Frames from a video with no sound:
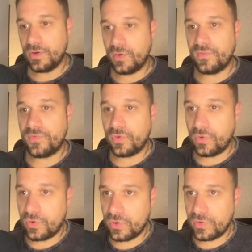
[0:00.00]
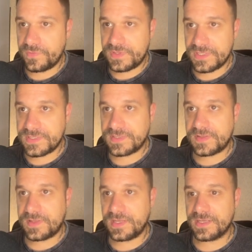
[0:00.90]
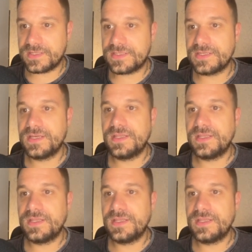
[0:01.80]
of all of these things